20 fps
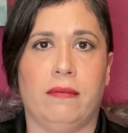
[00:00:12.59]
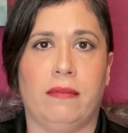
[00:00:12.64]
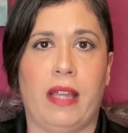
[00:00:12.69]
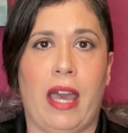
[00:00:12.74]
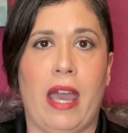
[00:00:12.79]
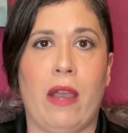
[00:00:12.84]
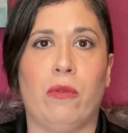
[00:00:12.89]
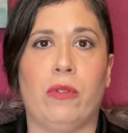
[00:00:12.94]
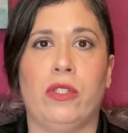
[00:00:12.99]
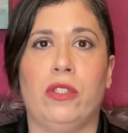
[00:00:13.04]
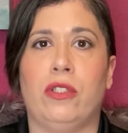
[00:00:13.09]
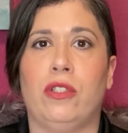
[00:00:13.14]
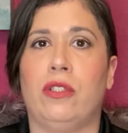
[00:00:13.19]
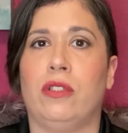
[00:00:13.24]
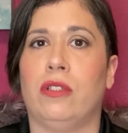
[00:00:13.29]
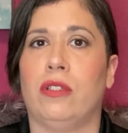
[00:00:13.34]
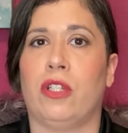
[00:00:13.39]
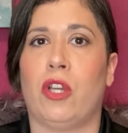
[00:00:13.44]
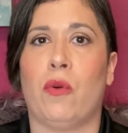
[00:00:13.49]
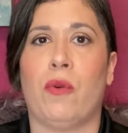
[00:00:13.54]
I was
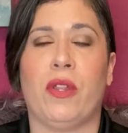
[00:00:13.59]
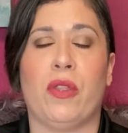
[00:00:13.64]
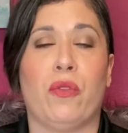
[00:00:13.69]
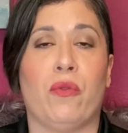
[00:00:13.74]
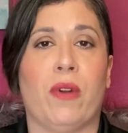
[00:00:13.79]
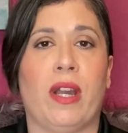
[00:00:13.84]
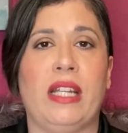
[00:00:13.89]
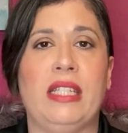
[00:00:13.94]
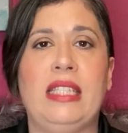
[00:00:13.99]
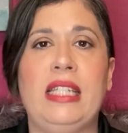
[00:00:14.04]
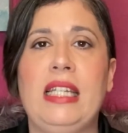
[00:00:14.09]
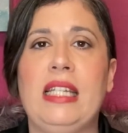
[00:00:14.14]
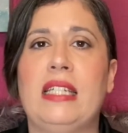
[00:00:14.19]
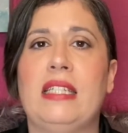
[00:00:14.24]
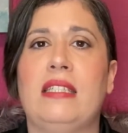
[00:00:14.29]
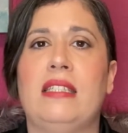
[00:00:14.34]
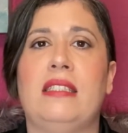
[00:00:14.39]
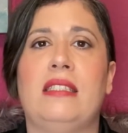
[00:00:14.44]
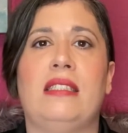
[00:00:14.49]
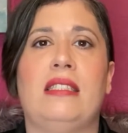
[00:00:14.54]
going through
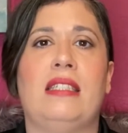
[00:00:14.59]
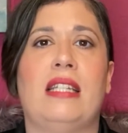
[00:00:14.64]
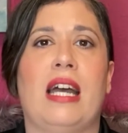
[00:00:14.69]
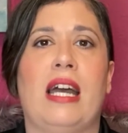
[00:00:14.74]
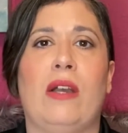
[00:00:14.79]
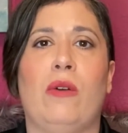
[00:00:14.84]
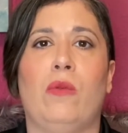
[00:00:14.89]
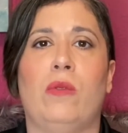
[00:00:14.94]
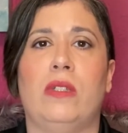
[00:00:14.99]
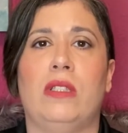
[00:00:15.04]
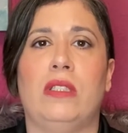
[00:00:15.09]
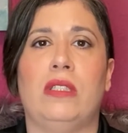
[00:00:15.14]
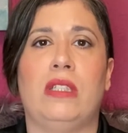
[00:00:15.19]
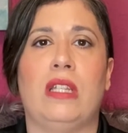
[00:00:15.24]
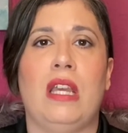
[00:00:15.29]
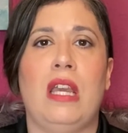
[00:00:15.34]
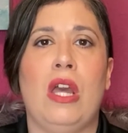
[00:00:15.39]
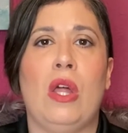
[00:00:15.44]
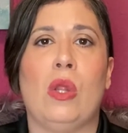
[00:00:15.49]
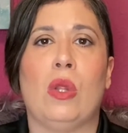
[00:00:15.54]
ideas, I was
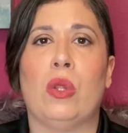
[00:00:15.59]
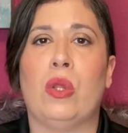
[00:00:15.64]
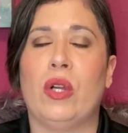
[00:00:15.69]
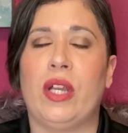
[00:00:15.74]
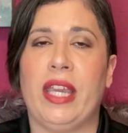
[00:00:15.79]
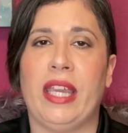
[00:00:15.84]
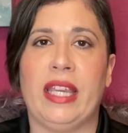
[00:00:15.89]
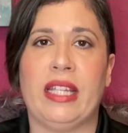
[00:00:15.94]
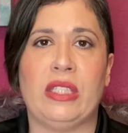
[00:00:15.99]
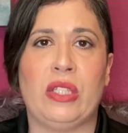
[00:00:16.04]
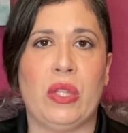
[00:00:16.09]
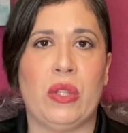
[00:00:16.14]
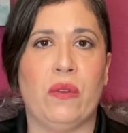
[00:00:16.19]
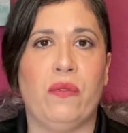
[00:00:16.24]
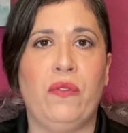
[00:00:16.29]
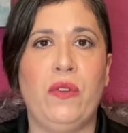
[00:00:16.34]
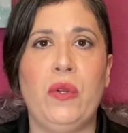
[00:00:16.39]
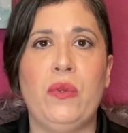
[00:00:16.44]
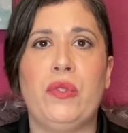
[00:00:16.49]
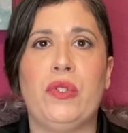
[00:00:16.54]
looking into the
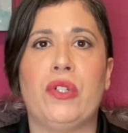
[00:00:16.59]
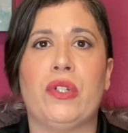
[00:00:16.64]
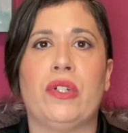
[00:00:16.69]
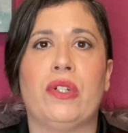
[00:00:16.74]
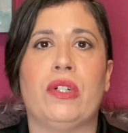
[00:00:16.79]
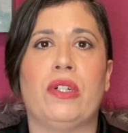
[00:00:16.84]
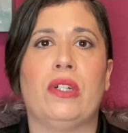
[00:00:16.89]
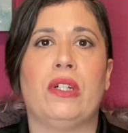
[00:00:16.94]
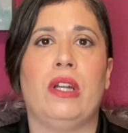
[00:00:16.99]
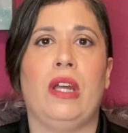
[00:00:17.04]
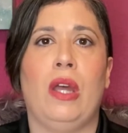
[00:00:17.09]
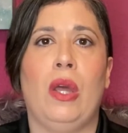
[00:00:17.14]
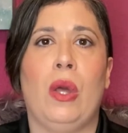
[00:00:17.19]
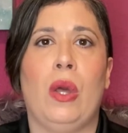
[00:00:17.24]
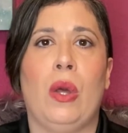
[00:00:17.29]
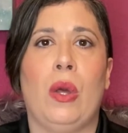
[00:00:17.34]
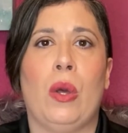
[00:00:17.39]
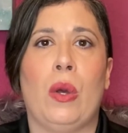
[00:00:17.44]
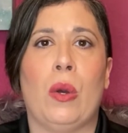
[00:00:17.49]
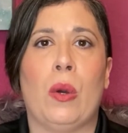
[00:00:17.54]
future,
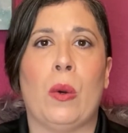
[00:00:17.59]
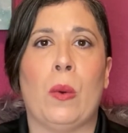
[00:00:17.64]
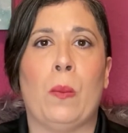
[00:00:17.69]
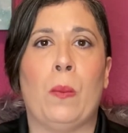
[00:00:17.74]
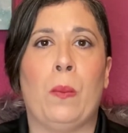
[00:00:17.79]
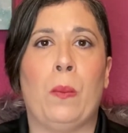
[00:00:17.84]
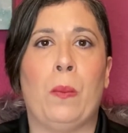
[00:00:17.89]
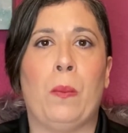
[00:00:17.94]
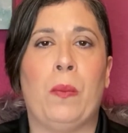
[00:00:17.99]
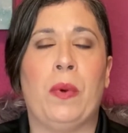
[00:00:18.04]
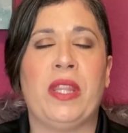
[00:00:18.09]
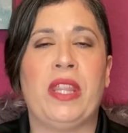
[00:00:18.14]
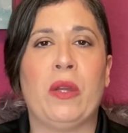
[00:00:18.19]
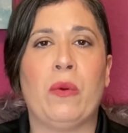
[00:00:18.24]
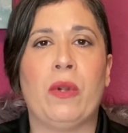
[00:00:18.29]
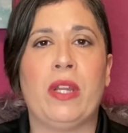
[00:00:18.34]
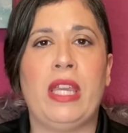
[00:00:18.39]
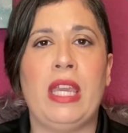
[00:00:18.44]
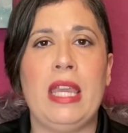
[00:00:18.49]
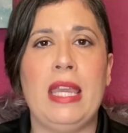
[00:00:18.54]
but there
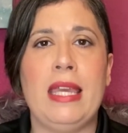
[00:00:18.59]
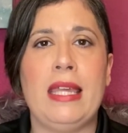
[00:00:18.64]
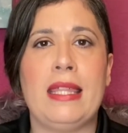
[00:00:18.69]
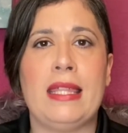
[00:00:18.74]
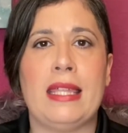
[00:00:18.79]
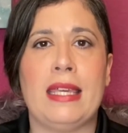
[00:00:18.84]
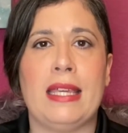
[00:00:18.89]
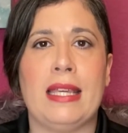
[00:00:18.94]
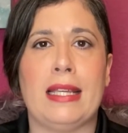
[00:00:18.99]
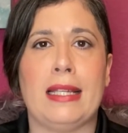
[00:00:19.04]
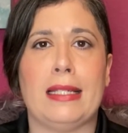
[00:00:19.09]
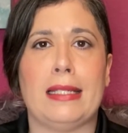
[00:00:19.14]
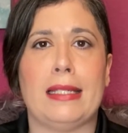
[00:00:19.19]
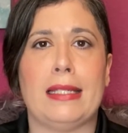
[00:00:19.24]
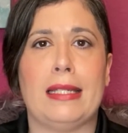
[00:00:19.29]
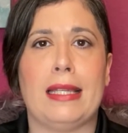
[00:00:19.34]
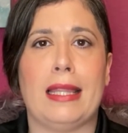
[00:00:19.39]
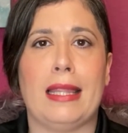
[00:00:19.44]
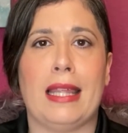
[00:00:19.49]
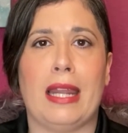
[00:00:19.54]
were key things
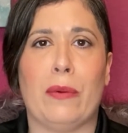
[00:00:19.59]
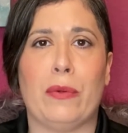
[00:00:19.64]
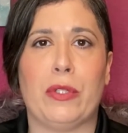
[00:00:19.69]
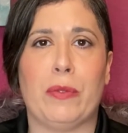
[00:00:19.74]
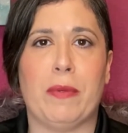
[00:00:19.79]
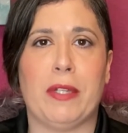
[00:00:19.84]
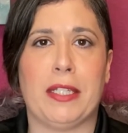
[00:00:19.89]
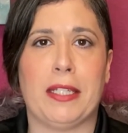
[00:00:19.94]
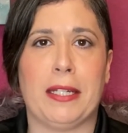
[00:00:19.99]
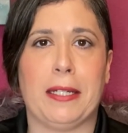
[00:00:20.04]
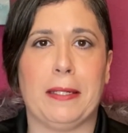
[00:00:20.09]
that I was missing.